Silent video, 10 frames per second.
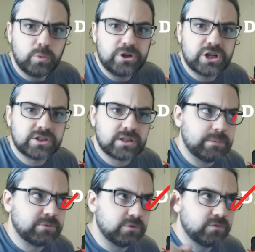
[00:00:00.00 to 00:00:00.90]
we changed the
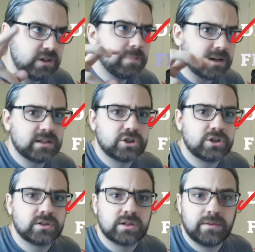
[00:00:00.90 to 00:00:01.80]
name to feedback
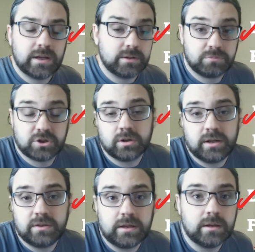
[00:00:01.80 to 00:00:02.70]
sessions, and then
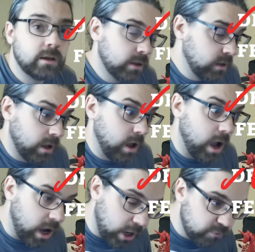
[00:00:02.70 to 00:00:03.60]
suddenly the
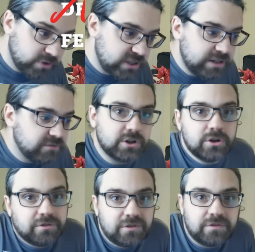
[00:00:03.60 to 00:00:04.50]
I received
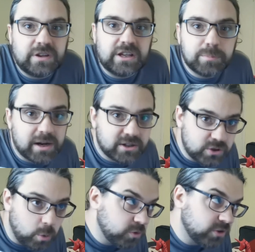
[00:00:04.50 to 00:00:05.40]
enough feedback
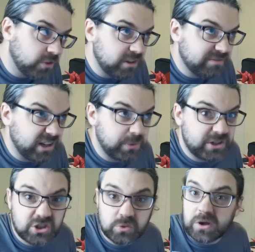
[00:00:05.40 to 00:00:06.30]
scores on the
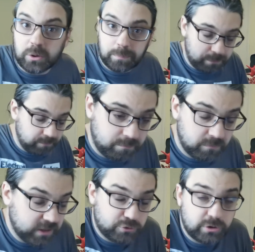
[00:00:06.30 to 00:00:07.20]
evaluations went up.
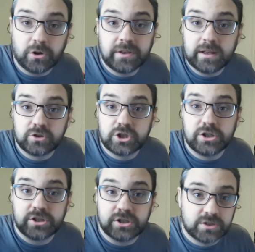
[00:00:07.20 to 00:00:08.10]
Literally nothing else
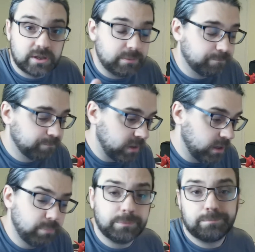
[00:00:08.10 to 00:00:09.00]
changed, just the name.
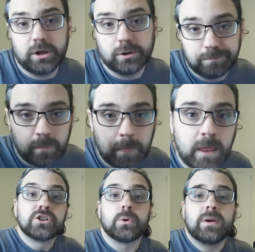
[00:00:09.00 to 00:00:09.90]
But, you know.
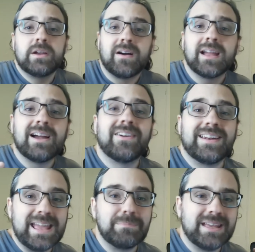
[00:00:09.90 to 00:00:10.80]
So if I have an
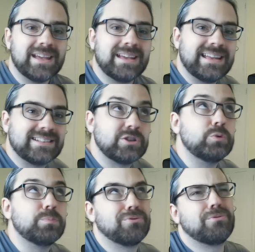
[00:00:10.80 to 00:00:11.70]
aim here, it's
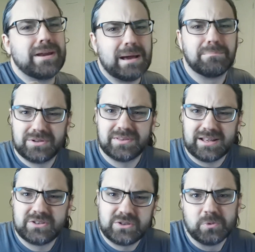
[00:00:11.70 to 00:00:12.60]
to preempt
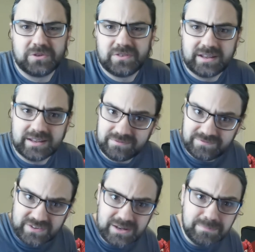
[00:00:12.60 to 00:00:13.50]
that sort of thing.
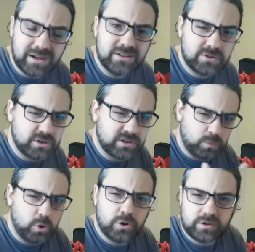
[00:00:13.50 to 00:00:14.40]
Feedback is just a
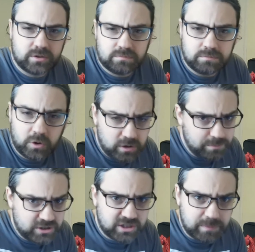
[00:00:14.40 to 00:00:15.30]
word, it's not a
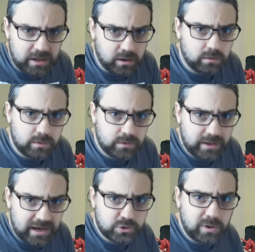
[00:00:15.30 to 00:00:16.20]
magic spell.
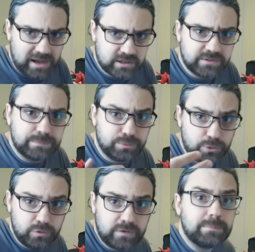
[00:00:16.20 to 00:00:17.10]
The actual act of
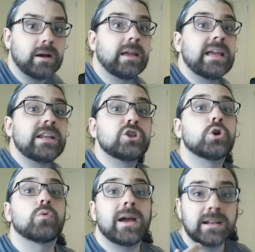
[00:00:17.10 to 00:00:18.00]
improving by
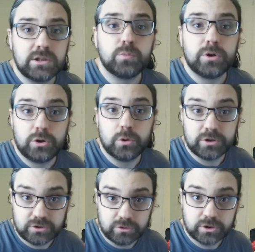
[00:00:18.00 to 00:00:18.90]
interacting with your
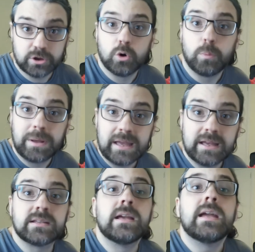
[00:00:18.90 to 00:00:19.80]
instructor or
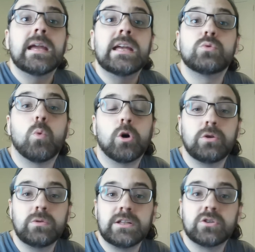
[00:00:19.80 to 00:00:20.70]
peers is what
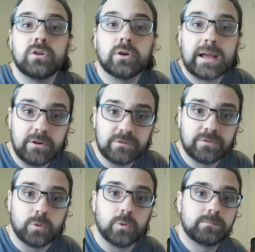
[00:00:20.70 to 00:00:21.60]
you need to look out
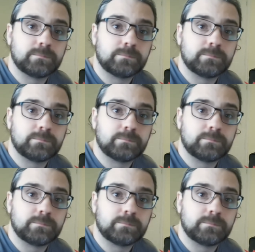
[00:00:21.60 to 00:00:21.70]
for.